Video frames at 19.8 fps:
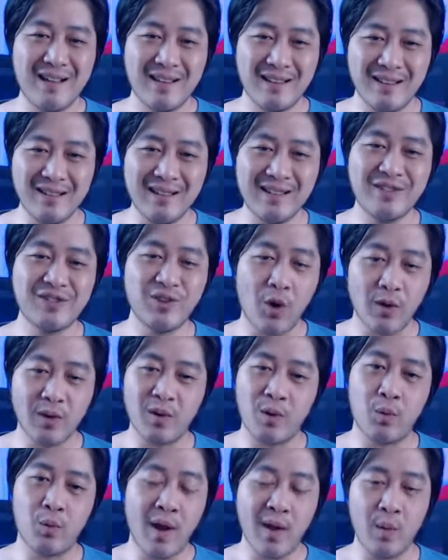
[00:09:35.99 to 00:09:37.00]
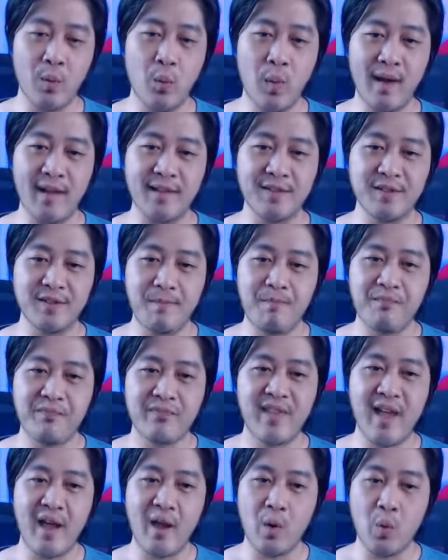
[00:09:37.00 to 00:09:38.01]
these are the right ones
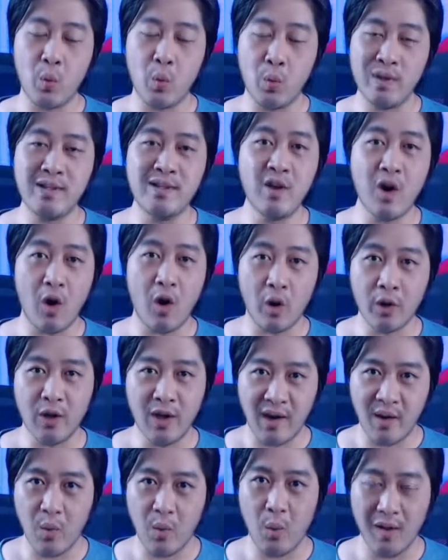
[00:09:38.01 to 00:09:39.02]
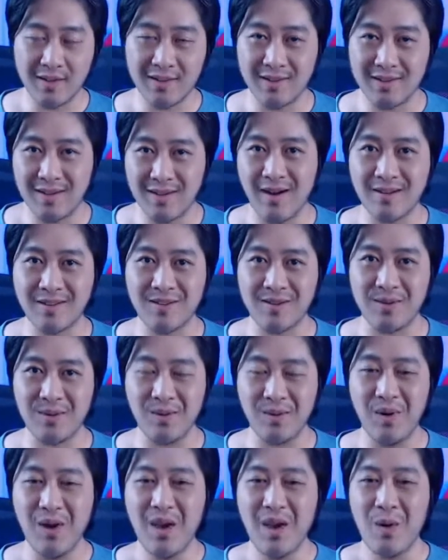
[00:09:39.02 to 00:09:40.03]
that we are going to want to talk
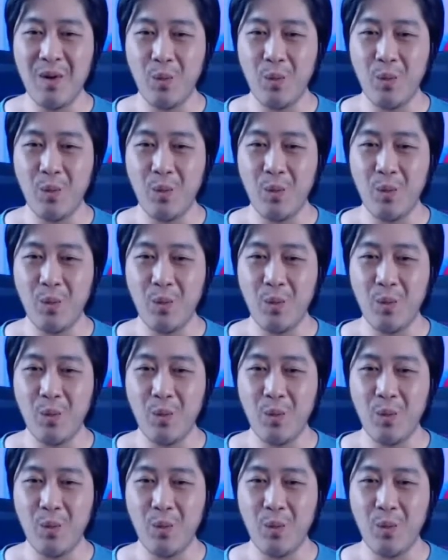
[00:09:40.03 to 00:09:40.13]
to